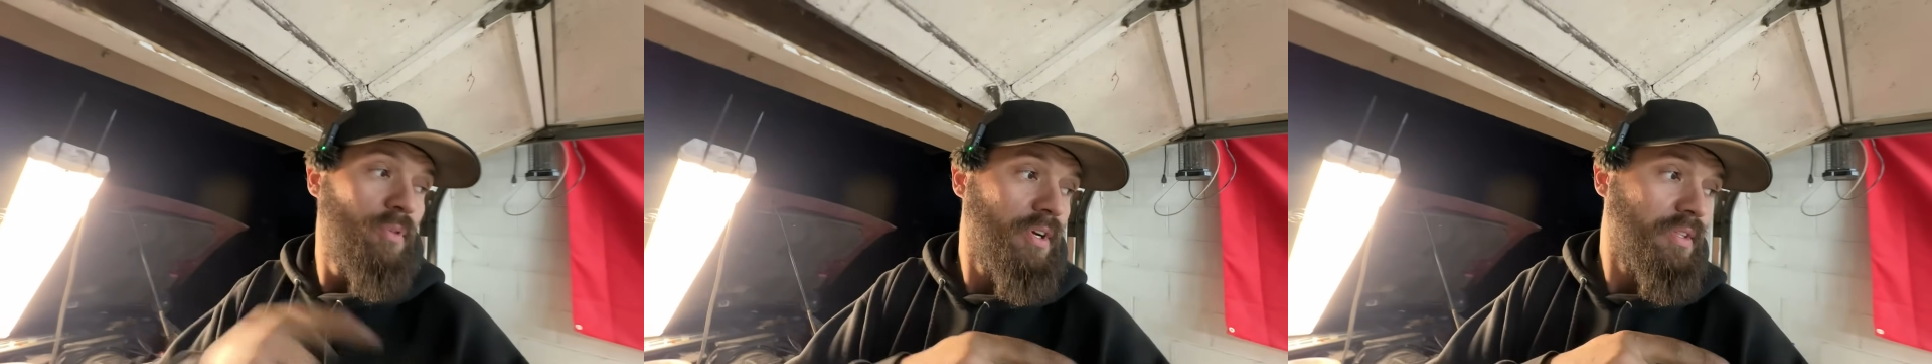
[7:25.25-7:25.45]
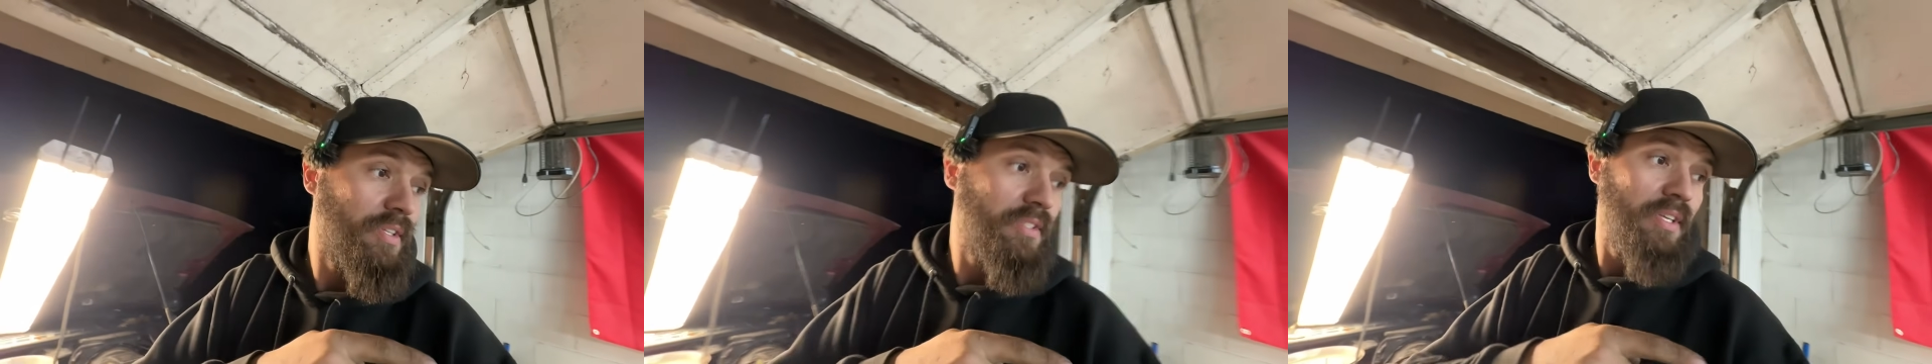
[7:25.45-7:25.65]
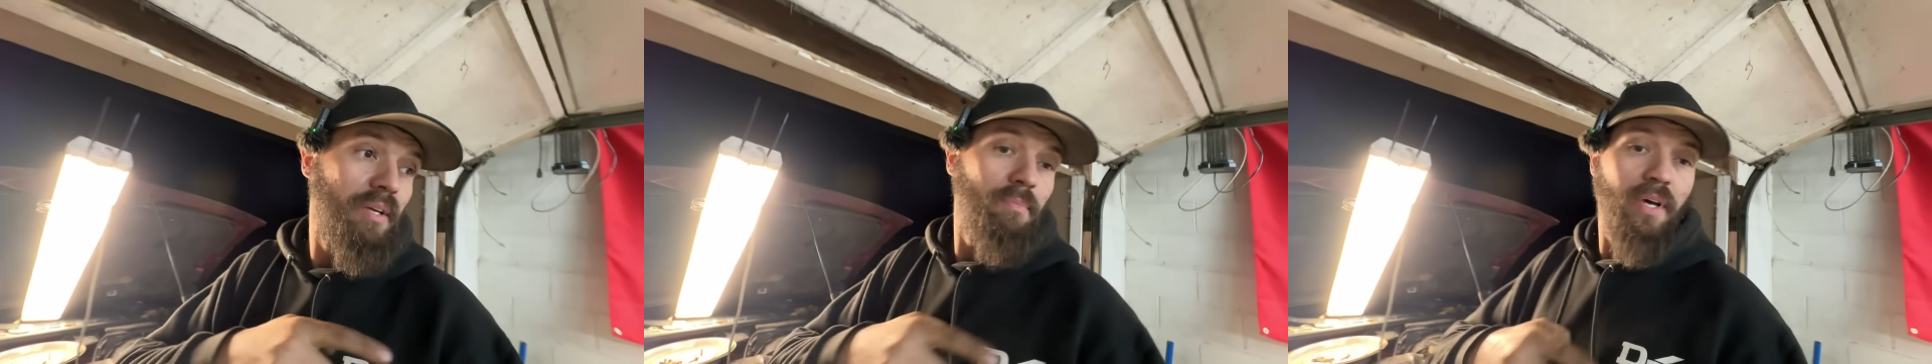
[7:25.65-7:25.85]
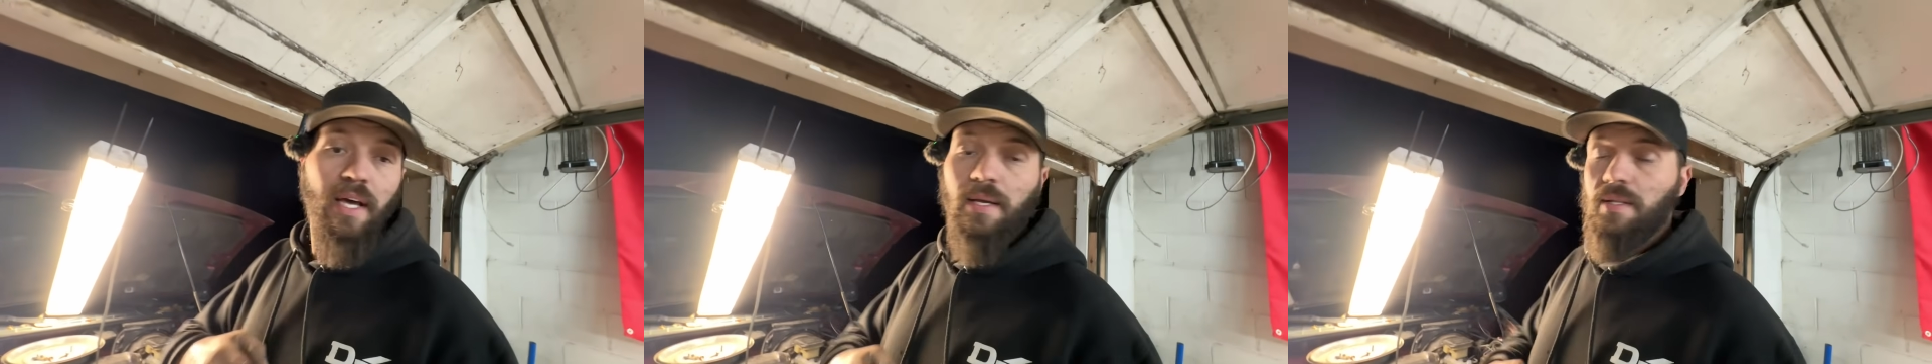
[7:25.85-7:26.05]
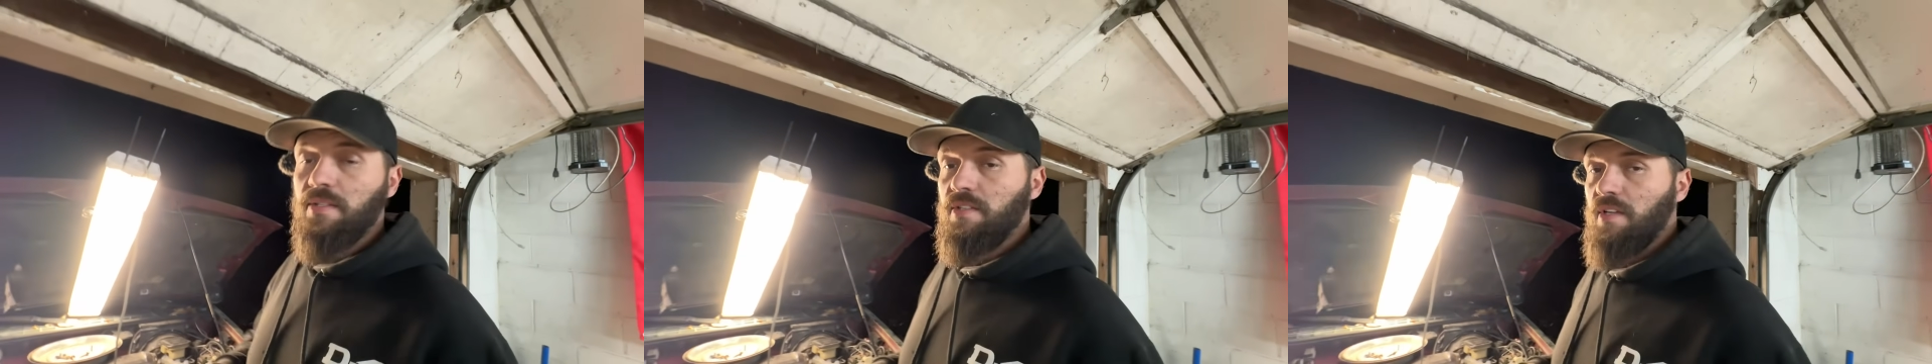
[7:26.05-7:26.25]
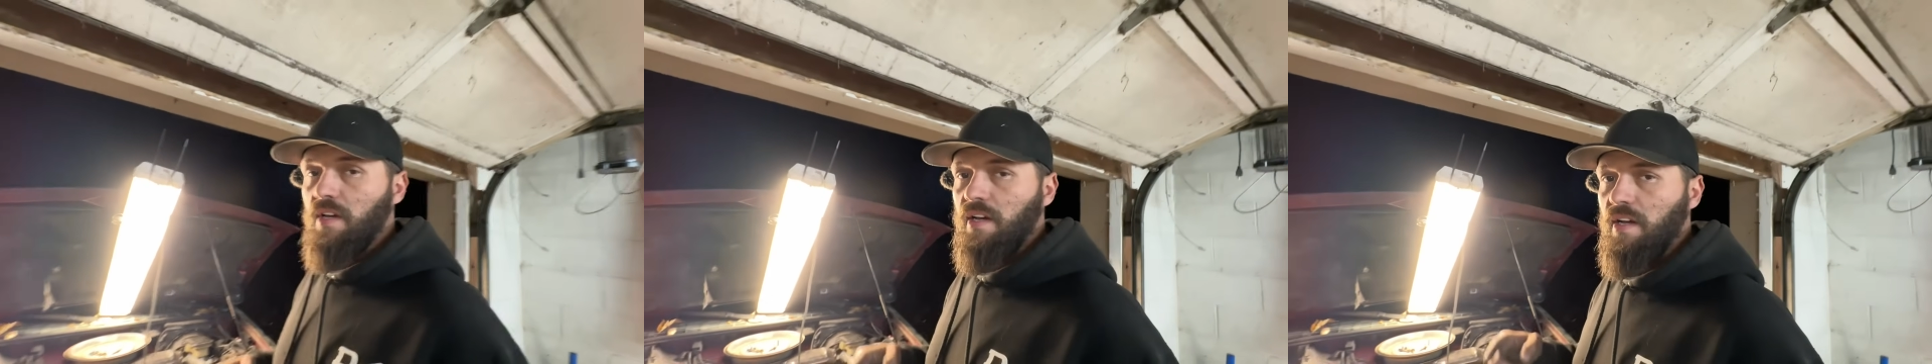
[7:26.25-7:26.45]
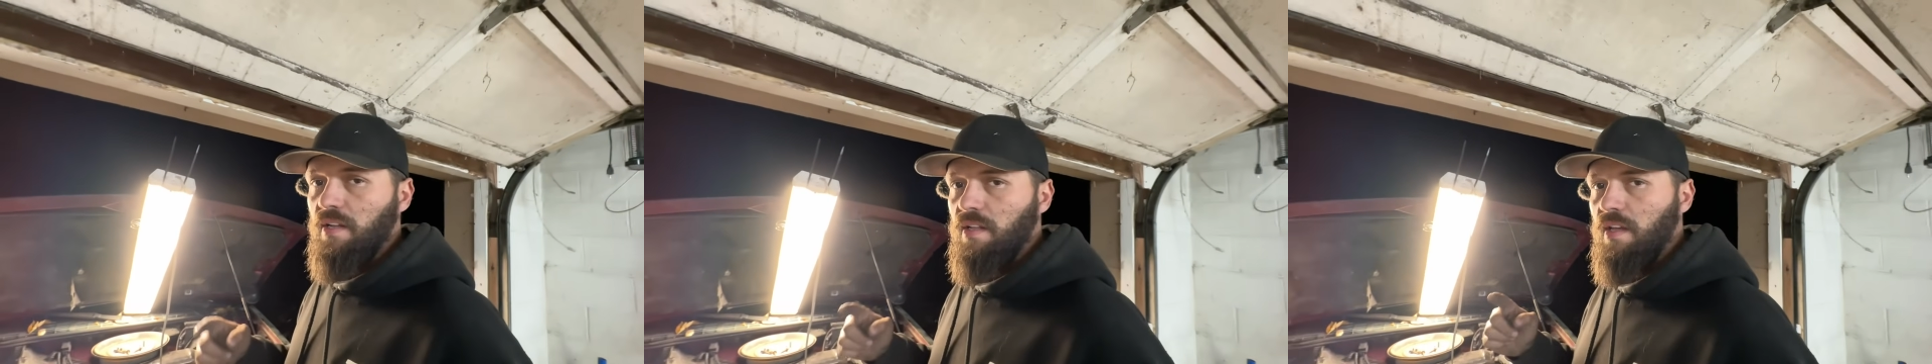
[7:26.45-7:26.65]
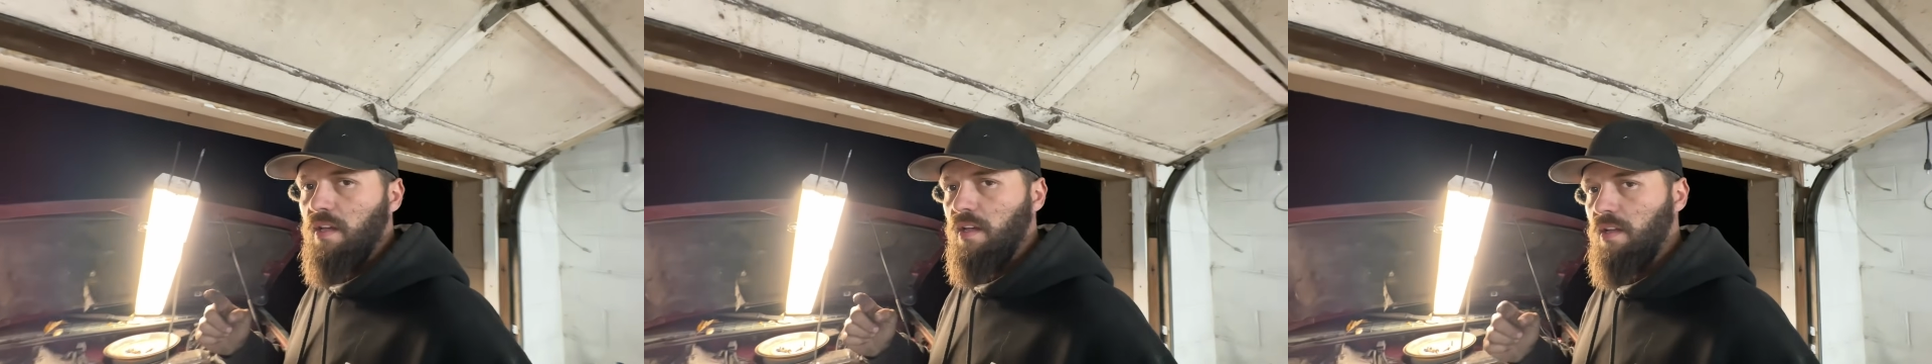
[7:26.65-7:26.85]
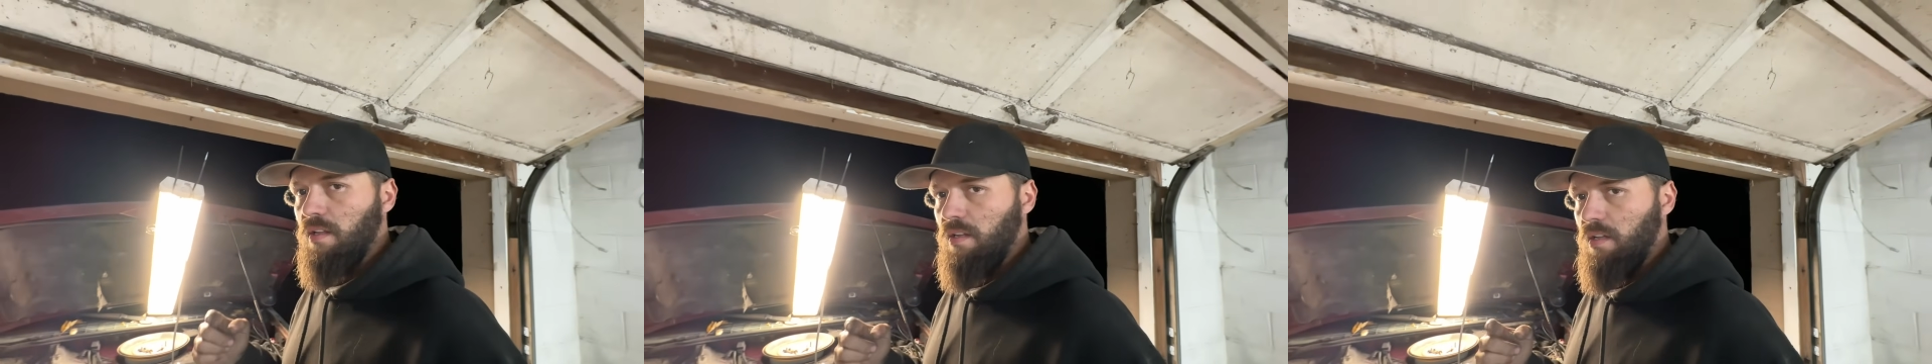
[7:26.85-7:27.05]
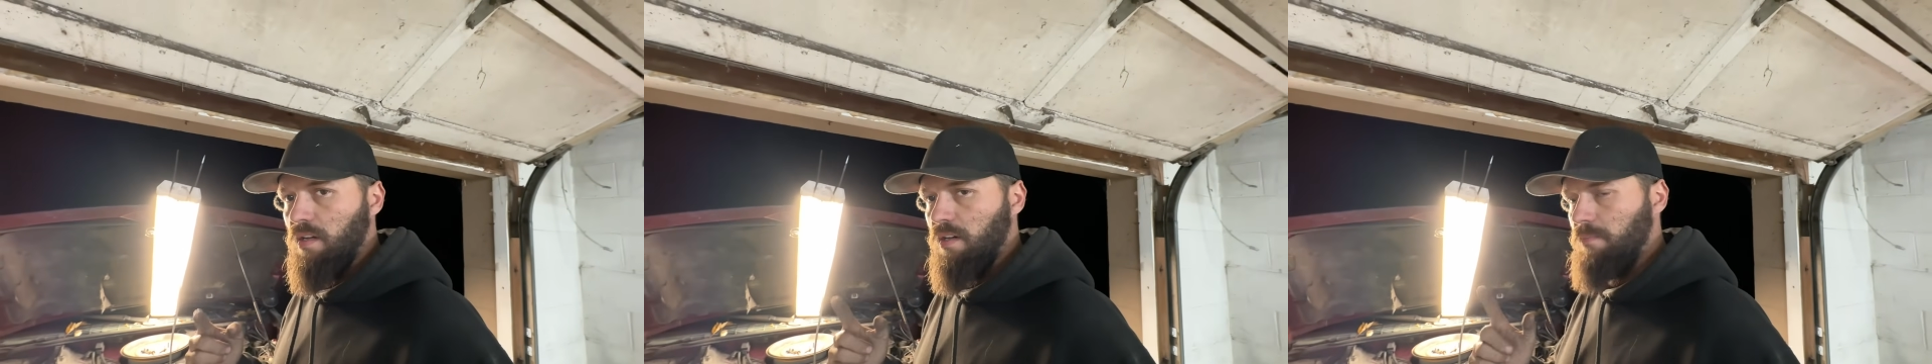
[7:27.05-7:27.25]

bring this thing back inside, and